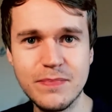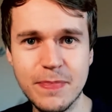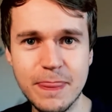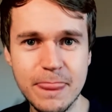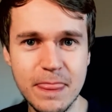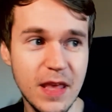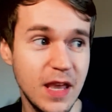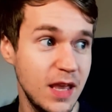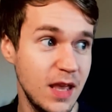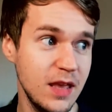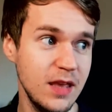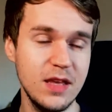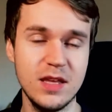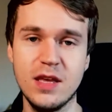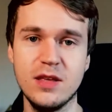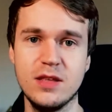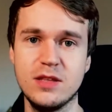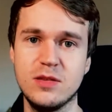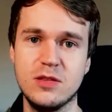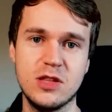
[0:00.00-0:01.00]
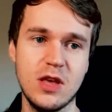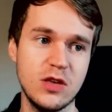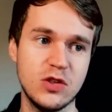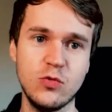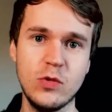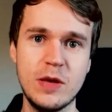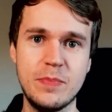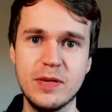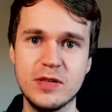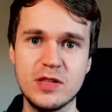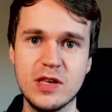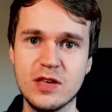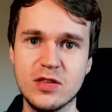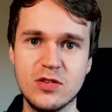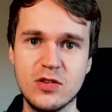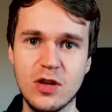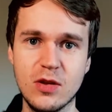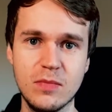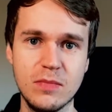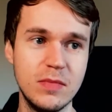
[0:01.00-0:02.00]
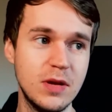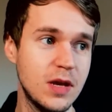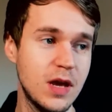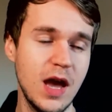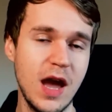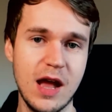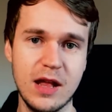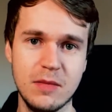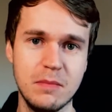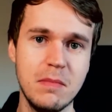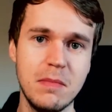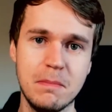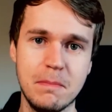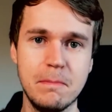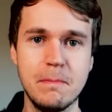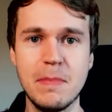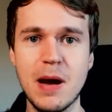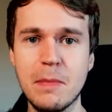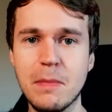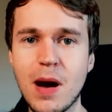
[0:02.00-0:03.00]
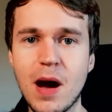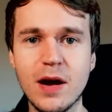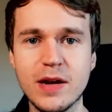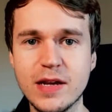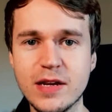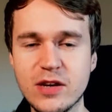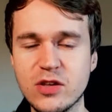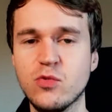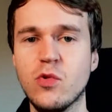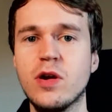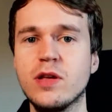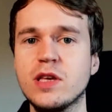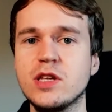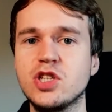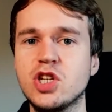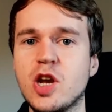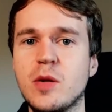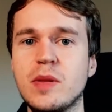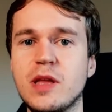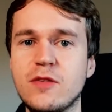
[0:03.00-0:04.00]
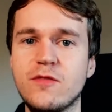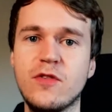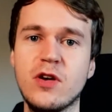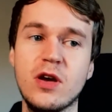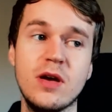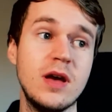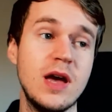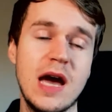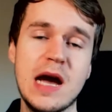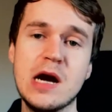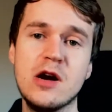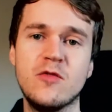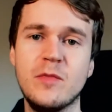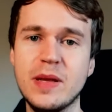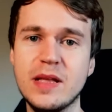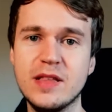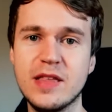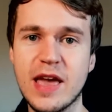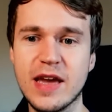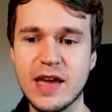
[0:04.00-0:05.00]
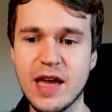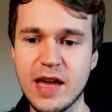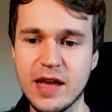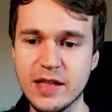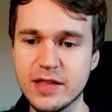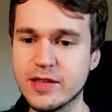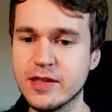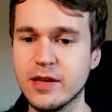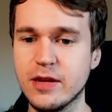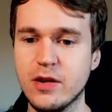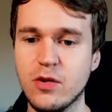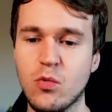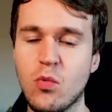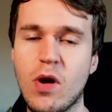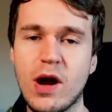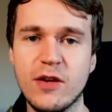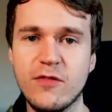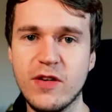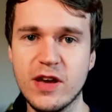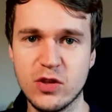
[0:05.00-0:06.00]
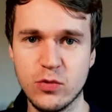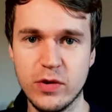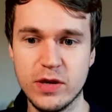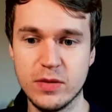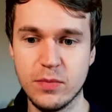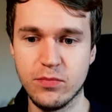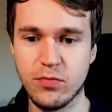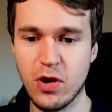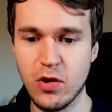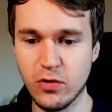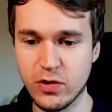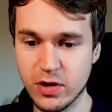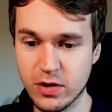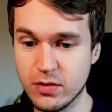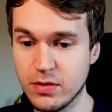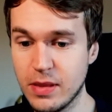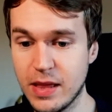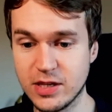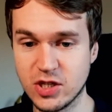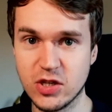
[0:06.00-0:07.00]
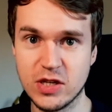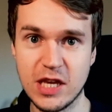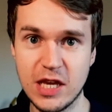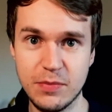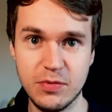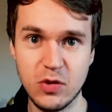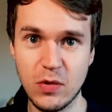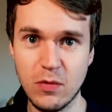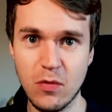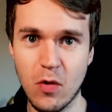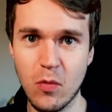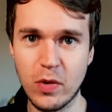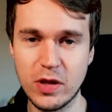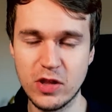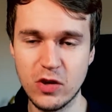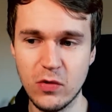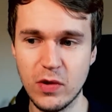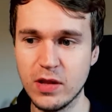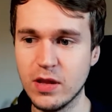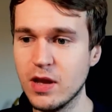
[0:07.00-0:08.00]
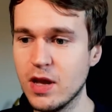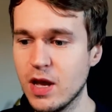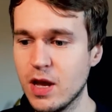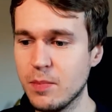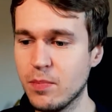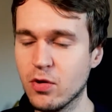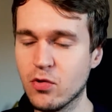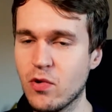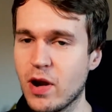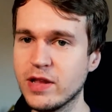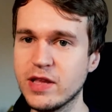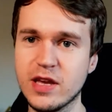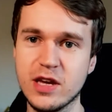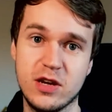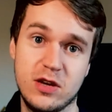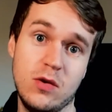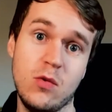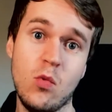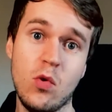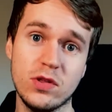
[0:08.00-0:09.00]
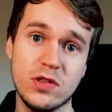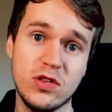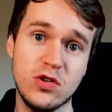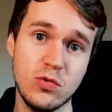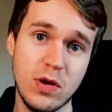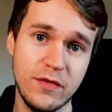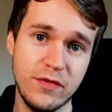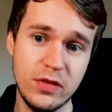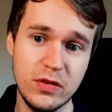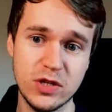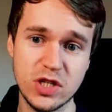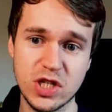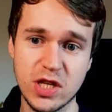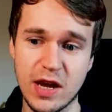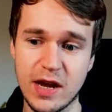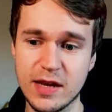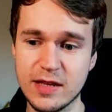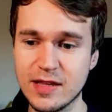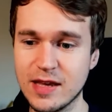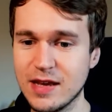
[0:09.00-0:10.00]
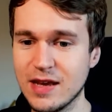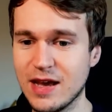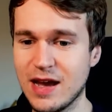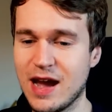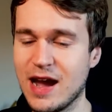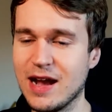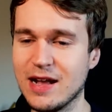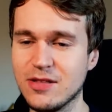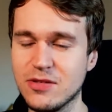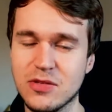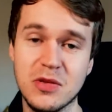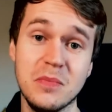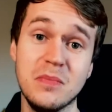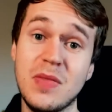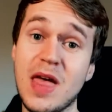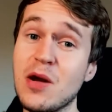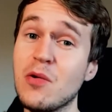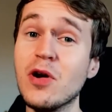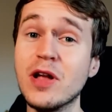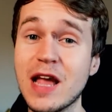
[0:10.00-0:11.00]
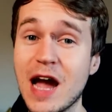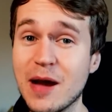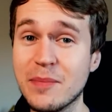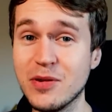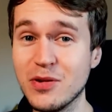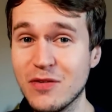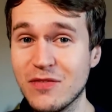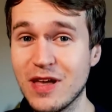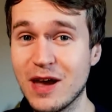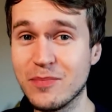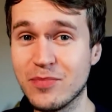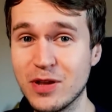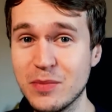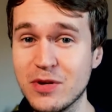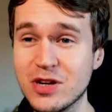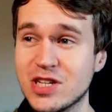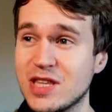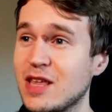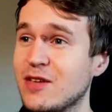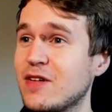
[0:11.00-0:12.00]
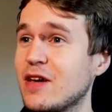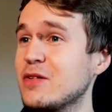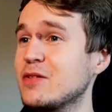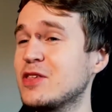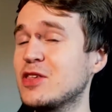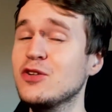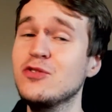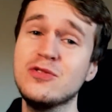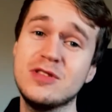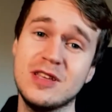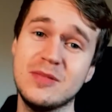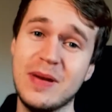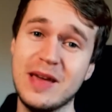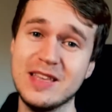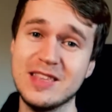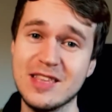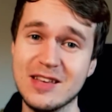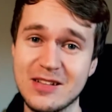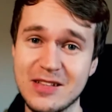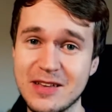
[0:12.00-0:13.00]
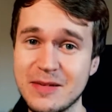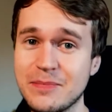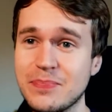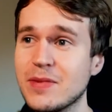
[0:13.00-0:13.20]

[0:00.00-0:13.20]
it's a sweeper system and man marking has worked in Germany for however many decades. Why fix what isn't broken? Let's just keep doing what we're doing. But Rangnick wanted to revolutionise, and they weren't happy with that pretty much, and they felt insulted basically.